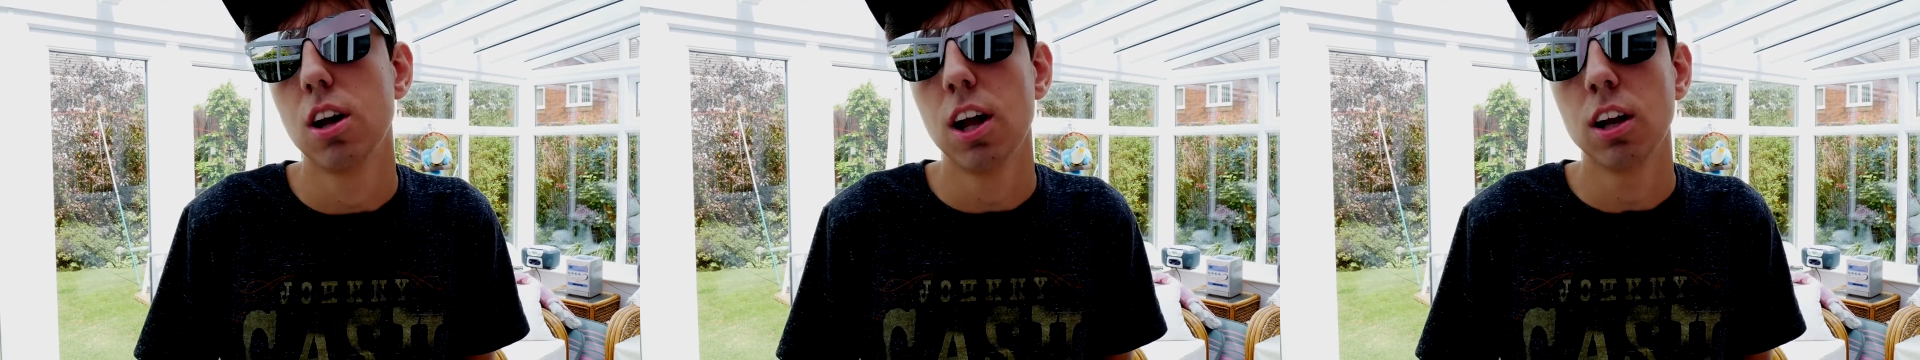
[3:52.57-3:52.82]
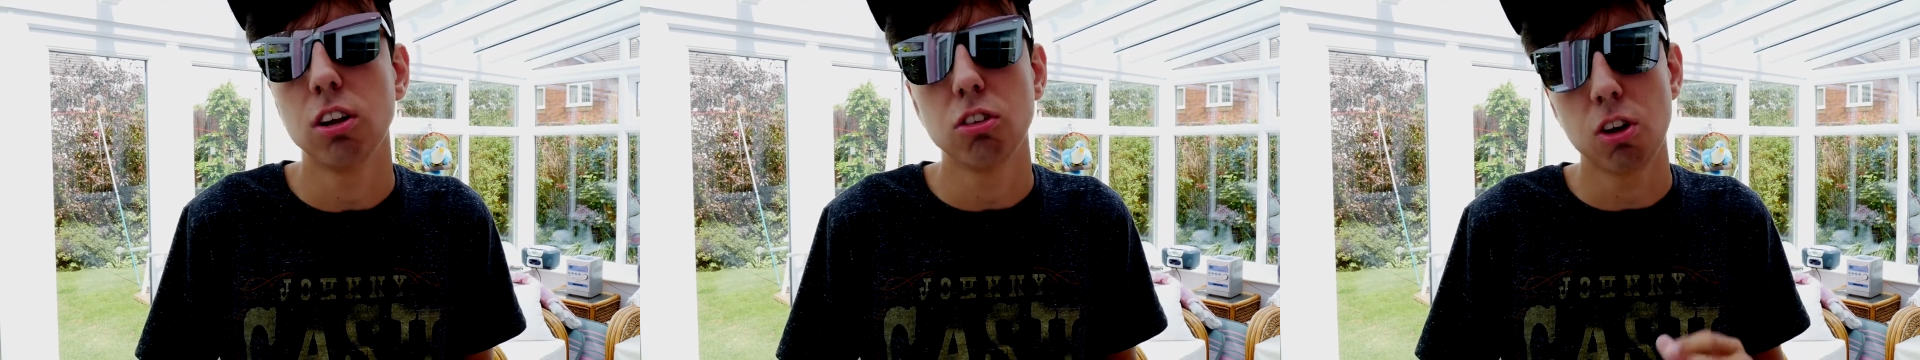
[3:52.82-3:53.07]

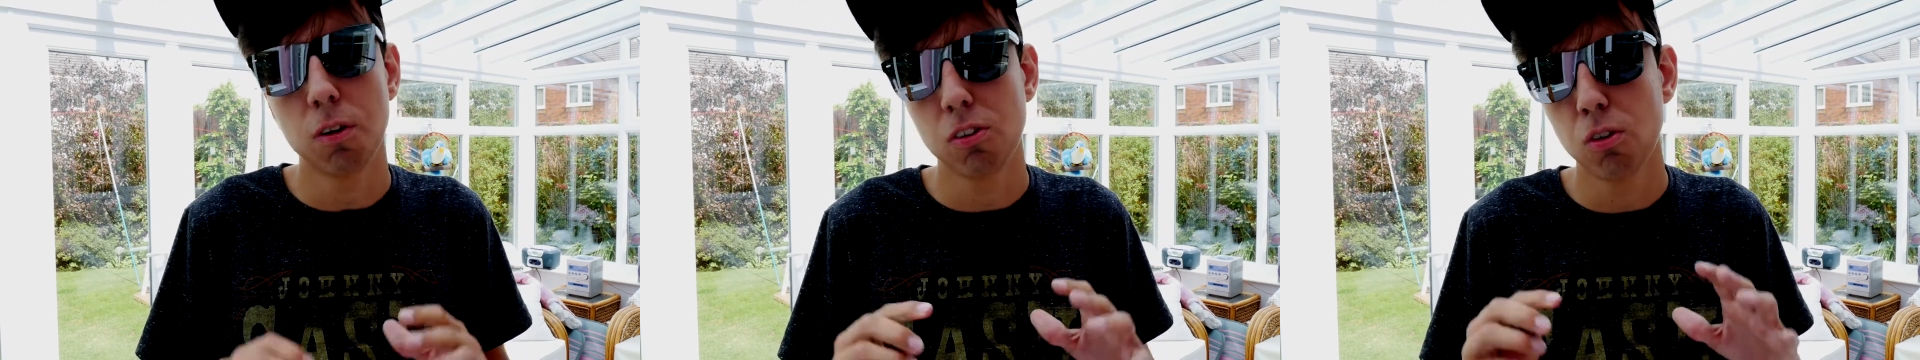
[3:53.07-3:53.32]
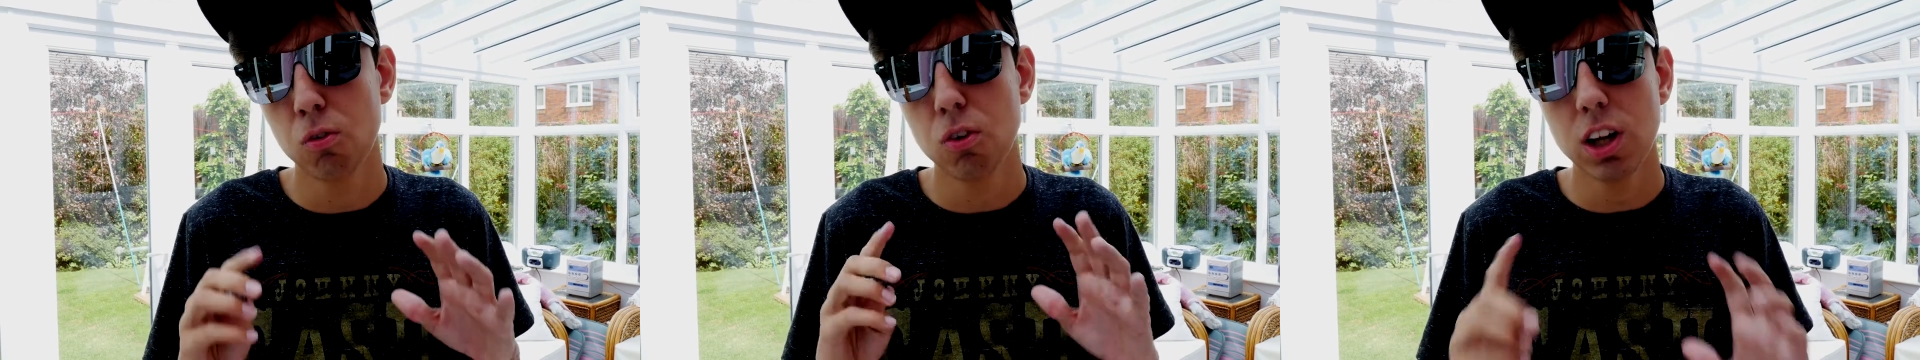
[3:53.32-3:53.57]
and it's that
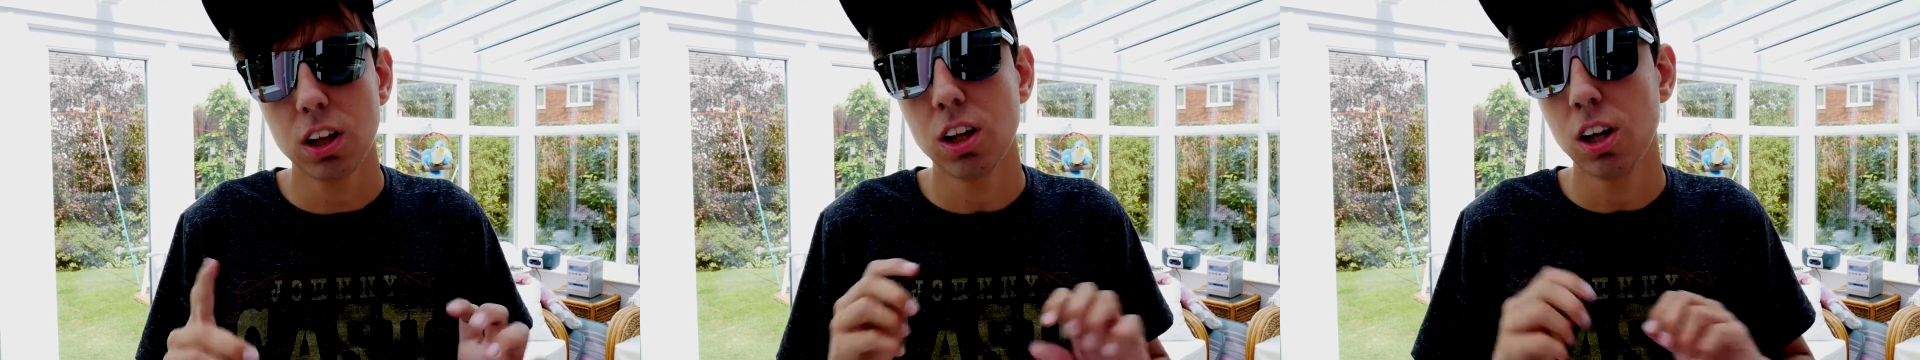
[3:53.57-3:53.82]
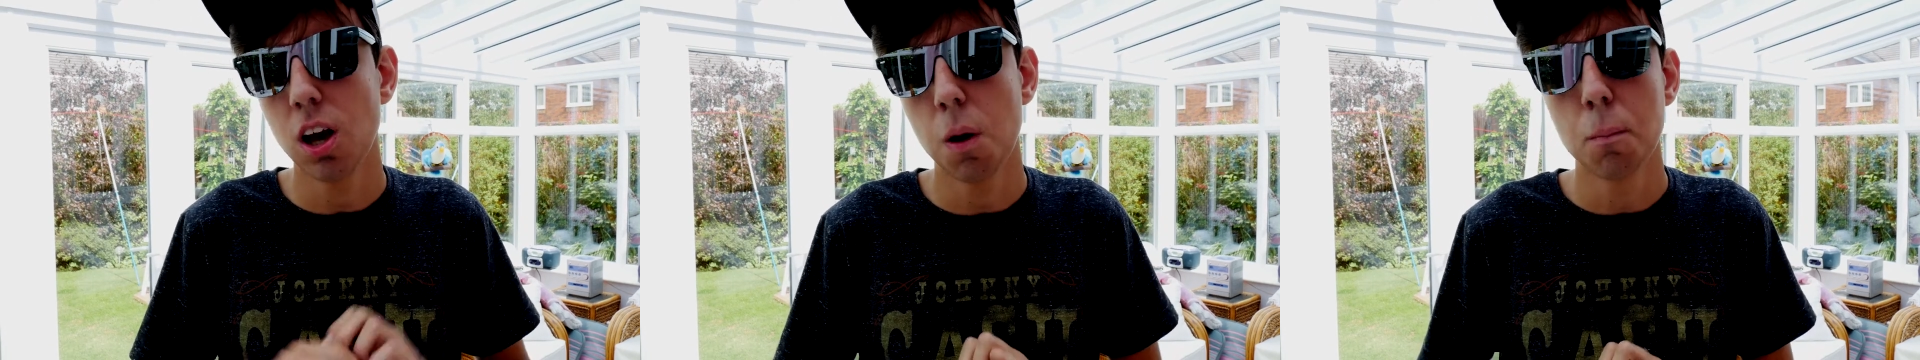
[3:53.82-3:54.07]
really
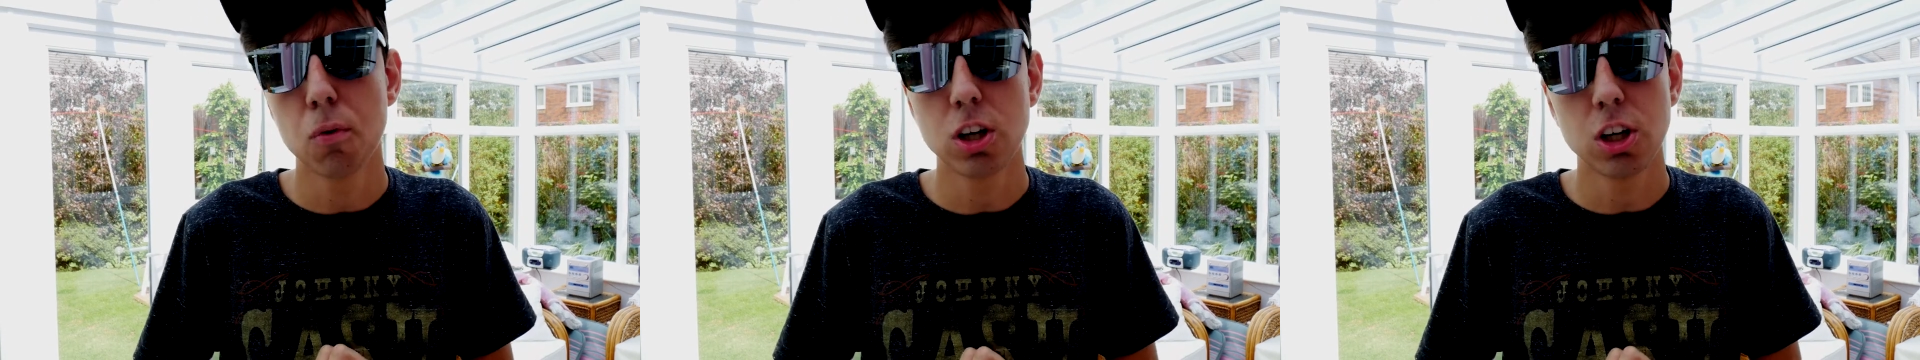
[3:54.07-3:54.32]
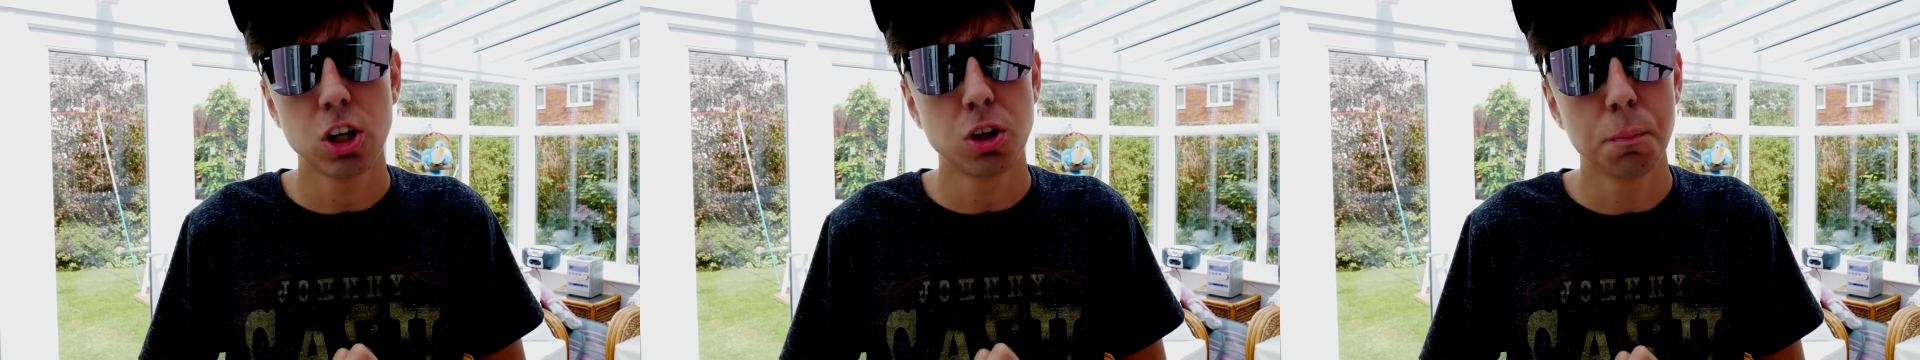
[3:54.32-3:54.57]

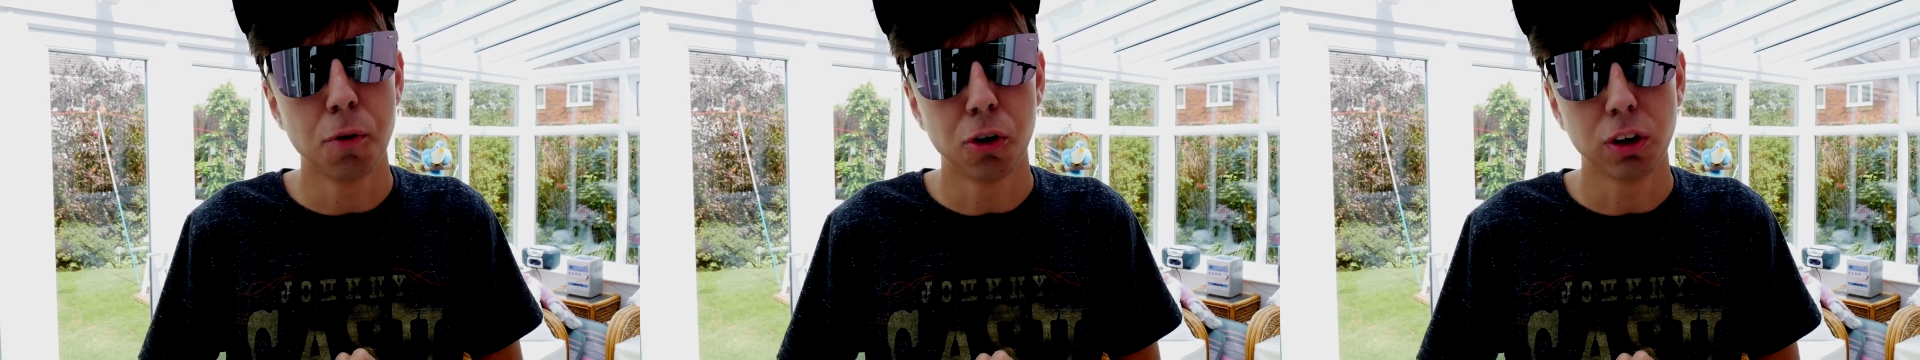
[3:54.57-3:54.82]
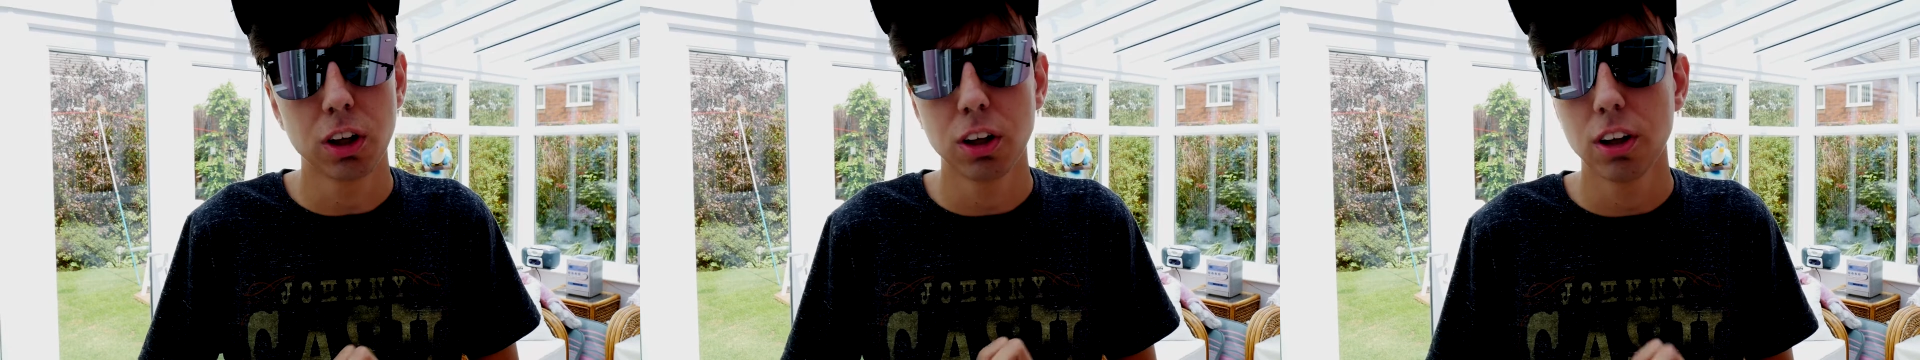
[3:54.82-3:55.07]
British mug,